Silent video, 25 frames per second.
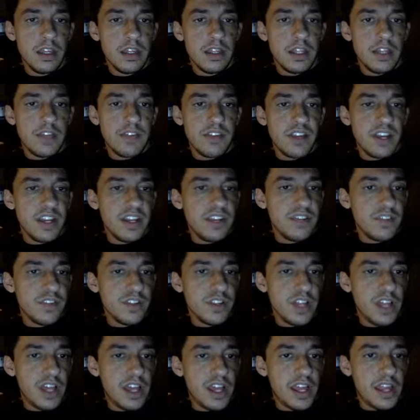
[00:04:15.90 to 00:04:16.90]
it's kind of a
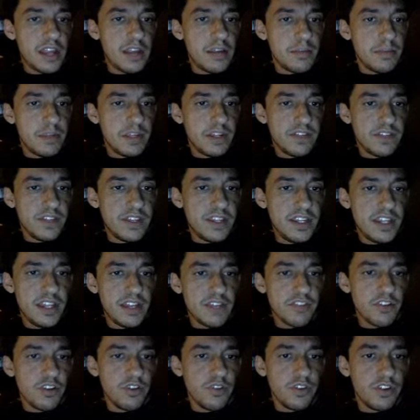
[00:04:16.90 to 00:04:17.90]
lie because they didn't
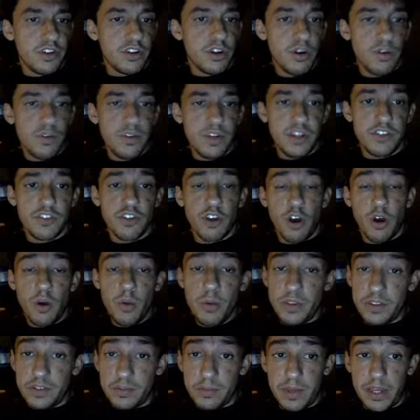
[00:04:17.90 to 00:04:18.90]
have COVID. COVID is
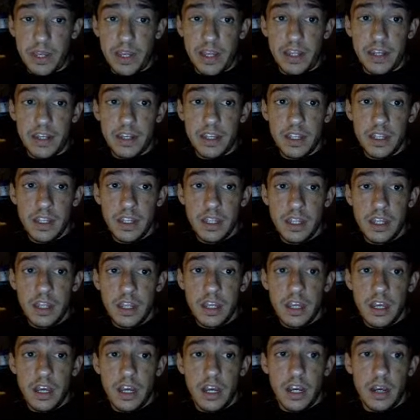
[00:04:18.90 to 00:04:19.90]
always bad.
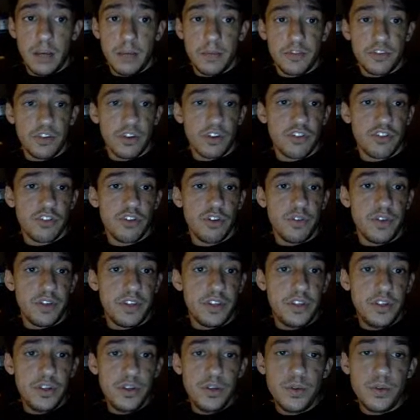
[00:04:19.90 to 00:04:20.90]

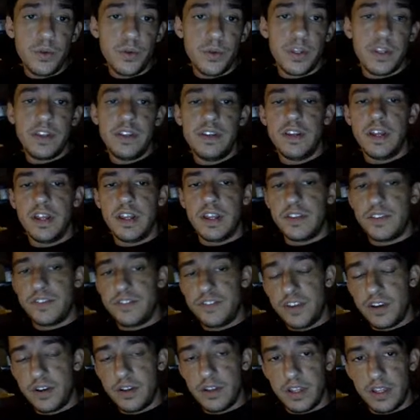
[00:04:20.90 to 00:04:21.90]
SARS-CoV-2, not
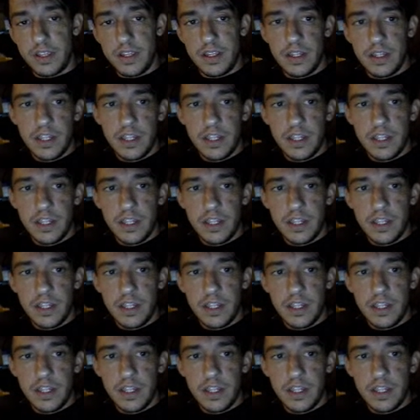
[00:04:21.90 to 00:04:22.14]
necessarily.